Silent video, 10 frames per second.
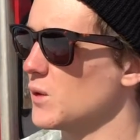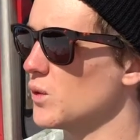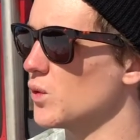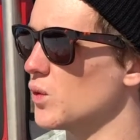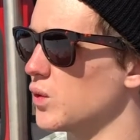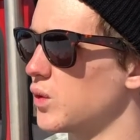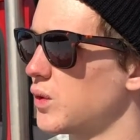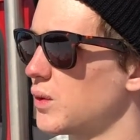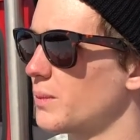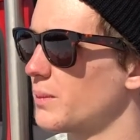Ooh,
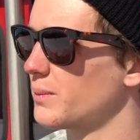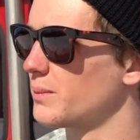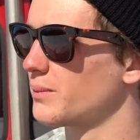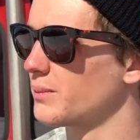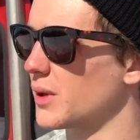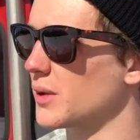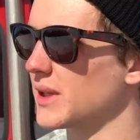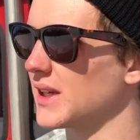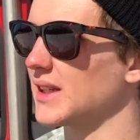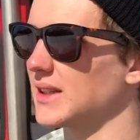
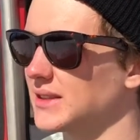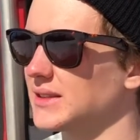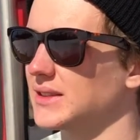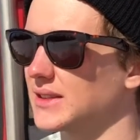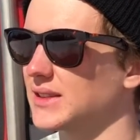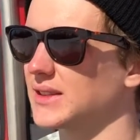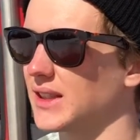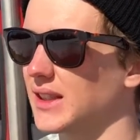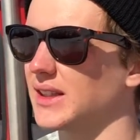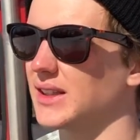probably
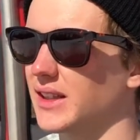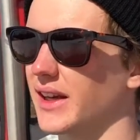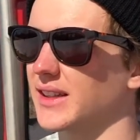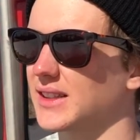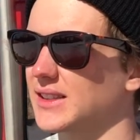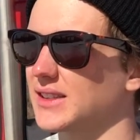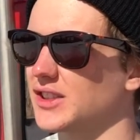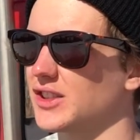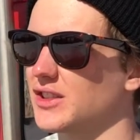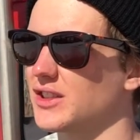like
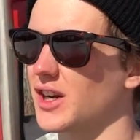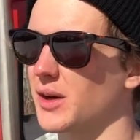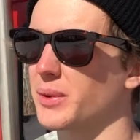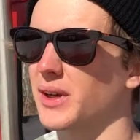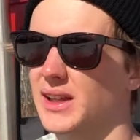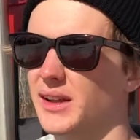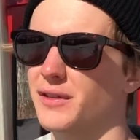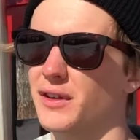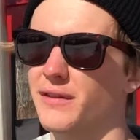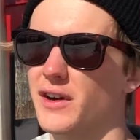jumping a cliff
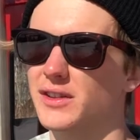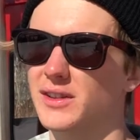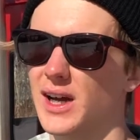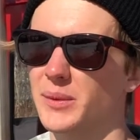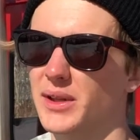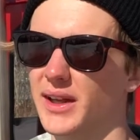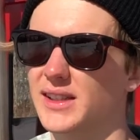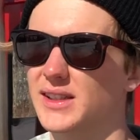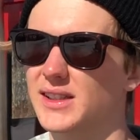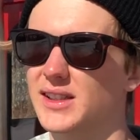for the first time and
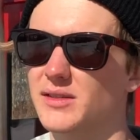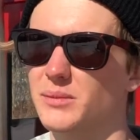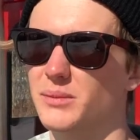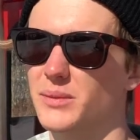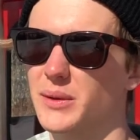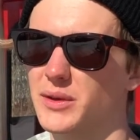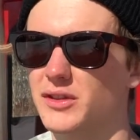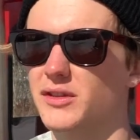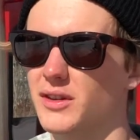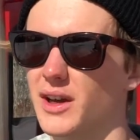like maybe
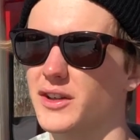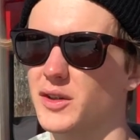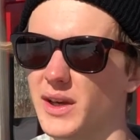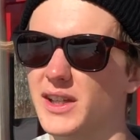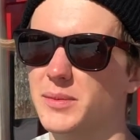yeah, doing a